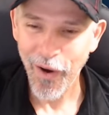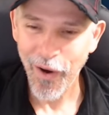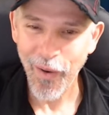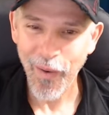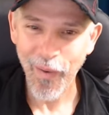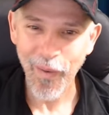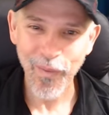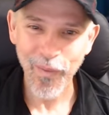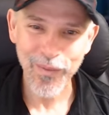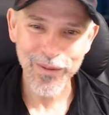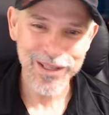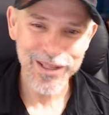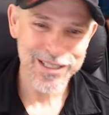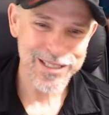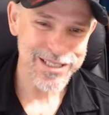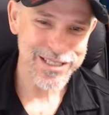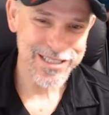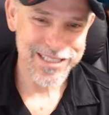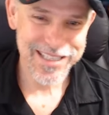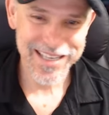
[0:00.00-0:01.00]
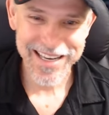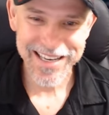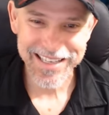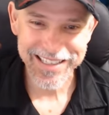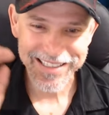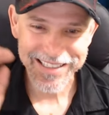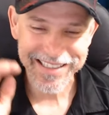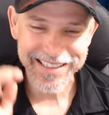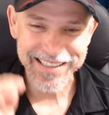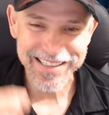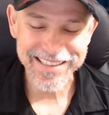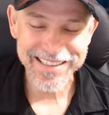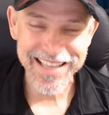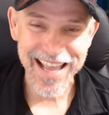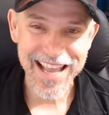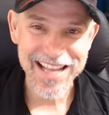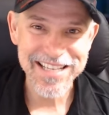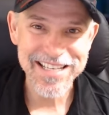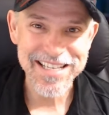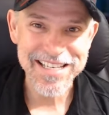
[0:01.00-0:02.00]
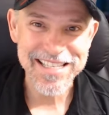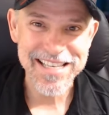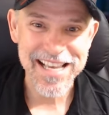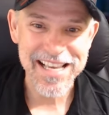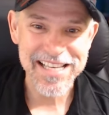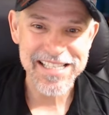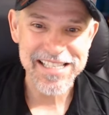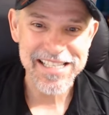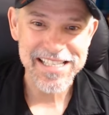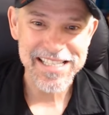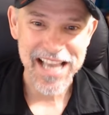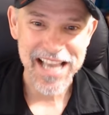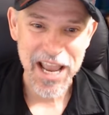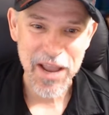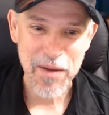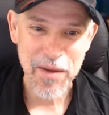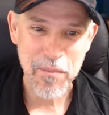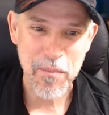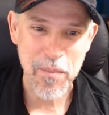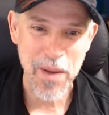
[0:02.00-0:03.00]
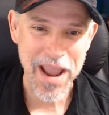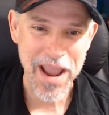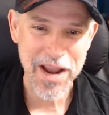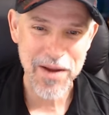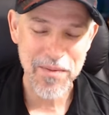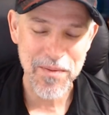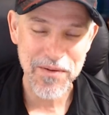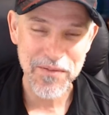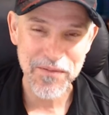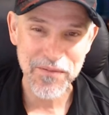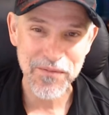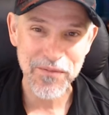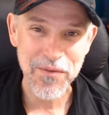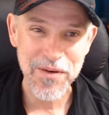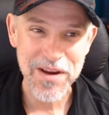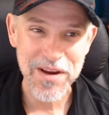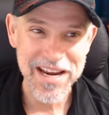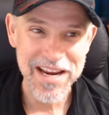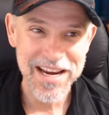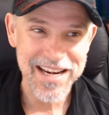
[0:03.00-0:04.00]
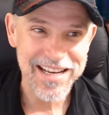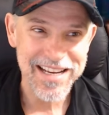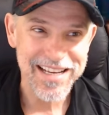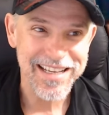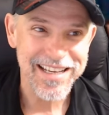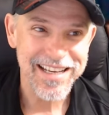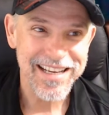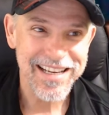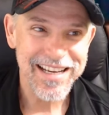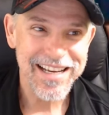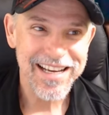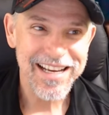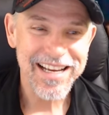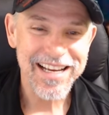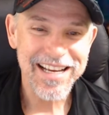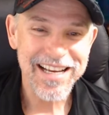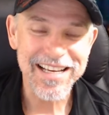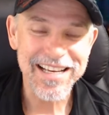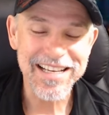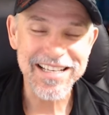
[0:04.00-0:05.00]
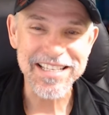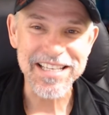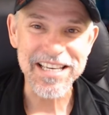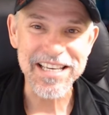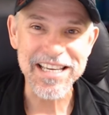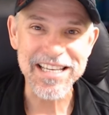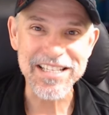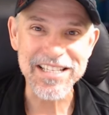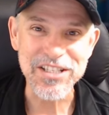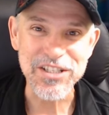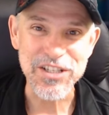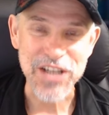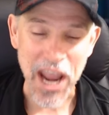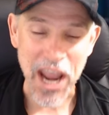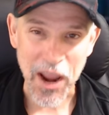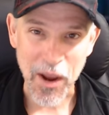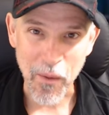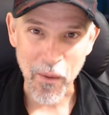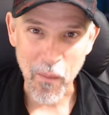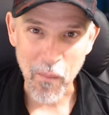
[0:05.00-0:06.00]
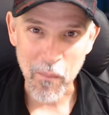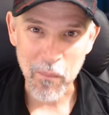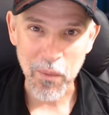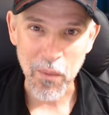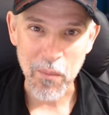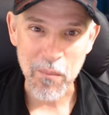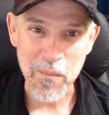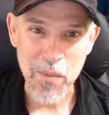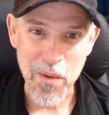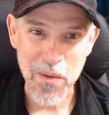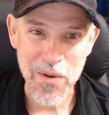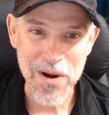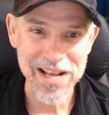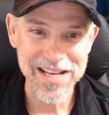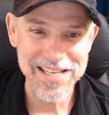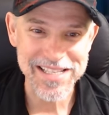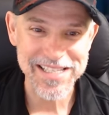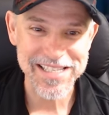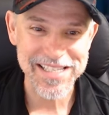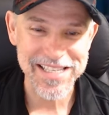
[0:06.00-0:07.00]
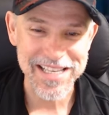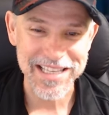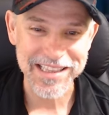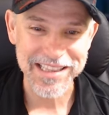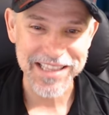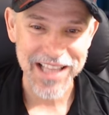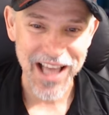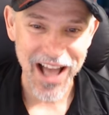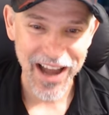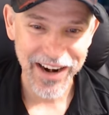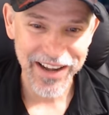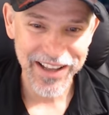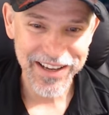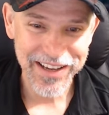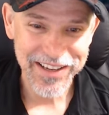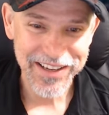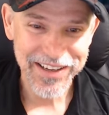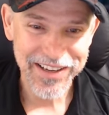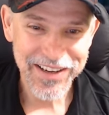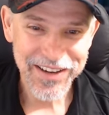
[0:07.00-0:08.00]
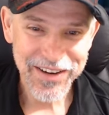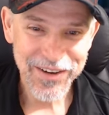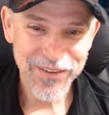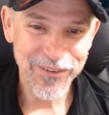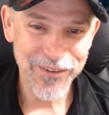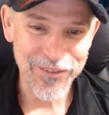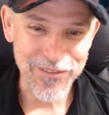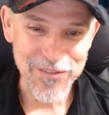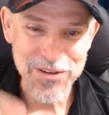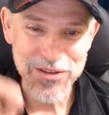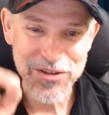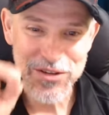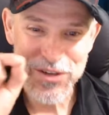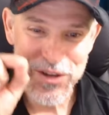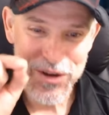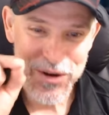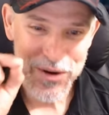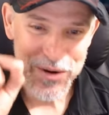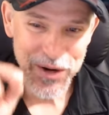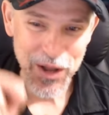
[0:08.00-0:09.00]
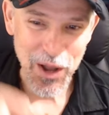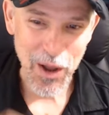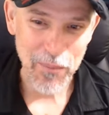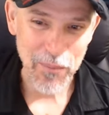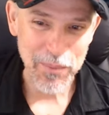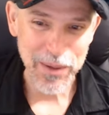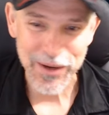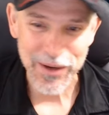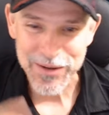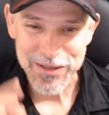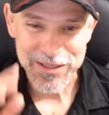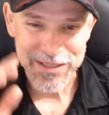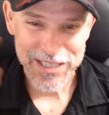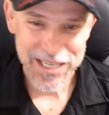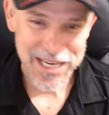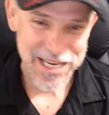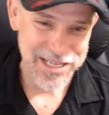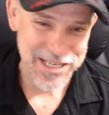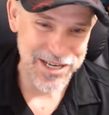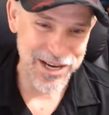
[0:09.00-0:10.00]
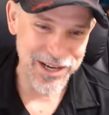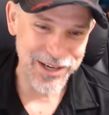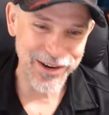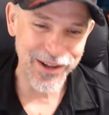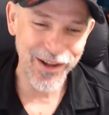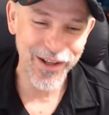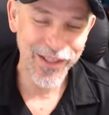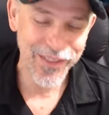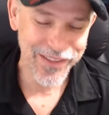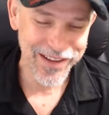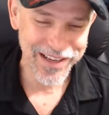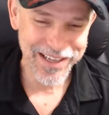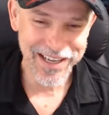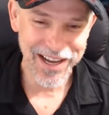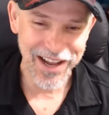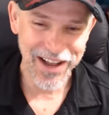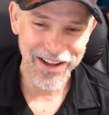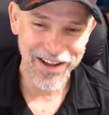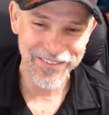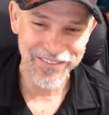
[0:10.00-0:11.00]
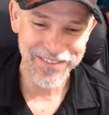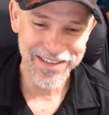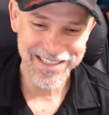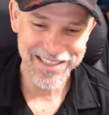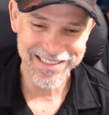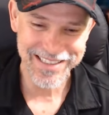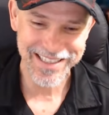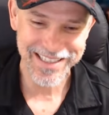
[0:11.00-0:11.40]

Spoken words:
Holy shit, did that just say Sam Bankman-Fried is in jail promoting Solana with this dude up here teaching all the comics?